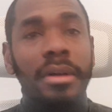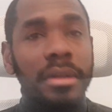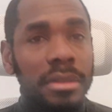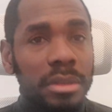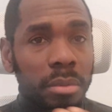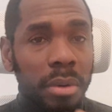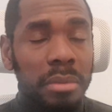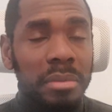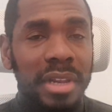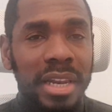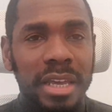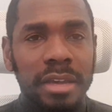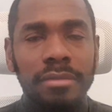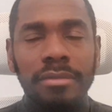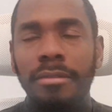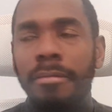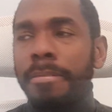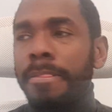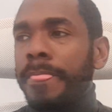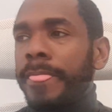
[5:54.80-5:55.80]
The way we live,
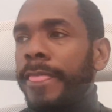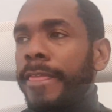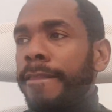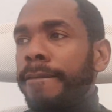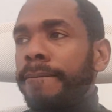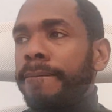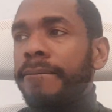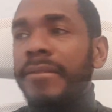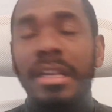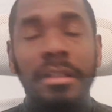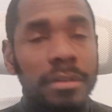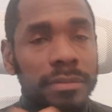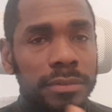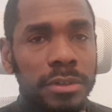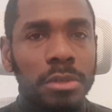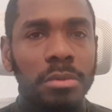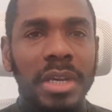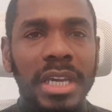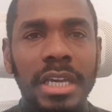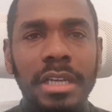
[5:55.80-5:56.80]
the
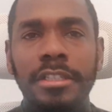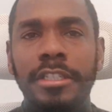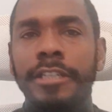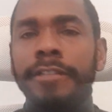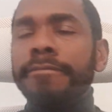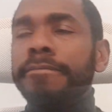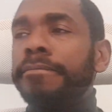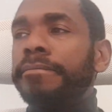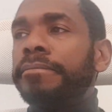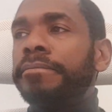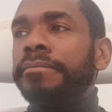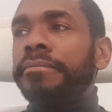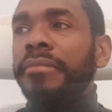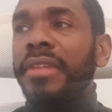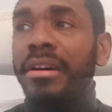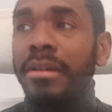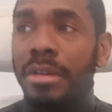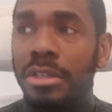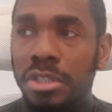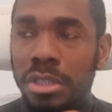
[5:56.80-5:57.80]
food we eat,
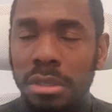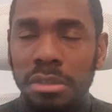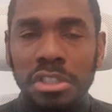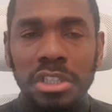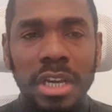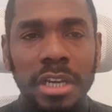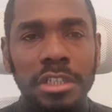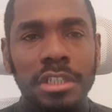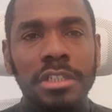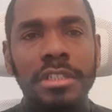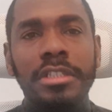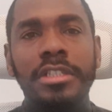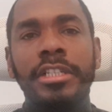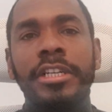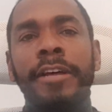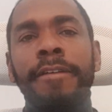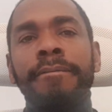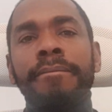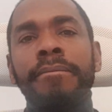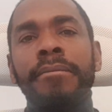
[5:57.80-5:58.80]
our associations,
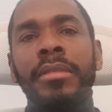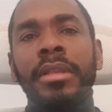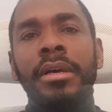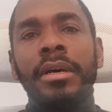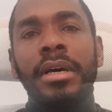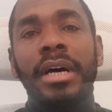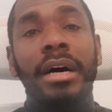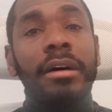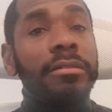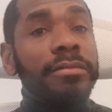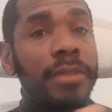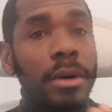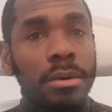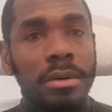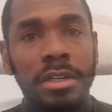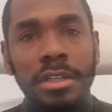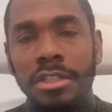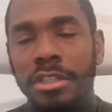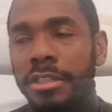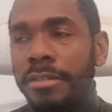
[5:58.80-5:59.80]
our
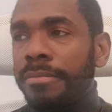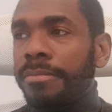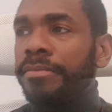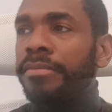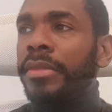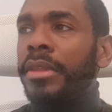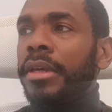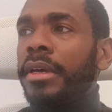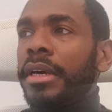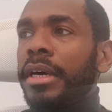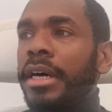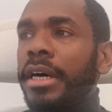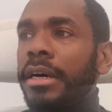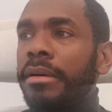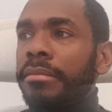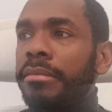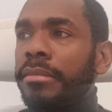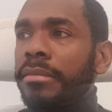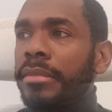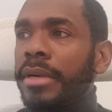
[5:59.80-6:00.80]
focus,
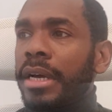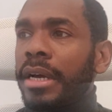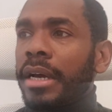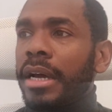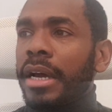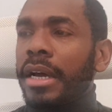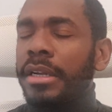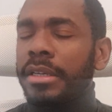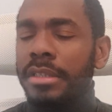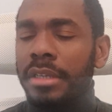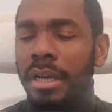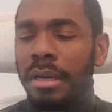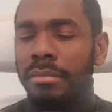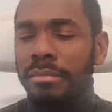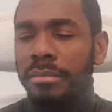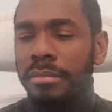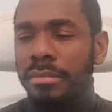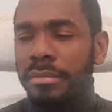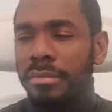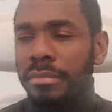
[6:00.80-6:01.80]
and
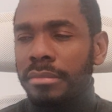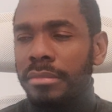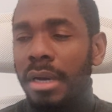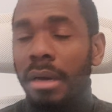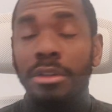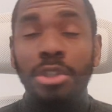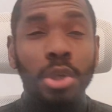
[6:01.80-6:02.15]
our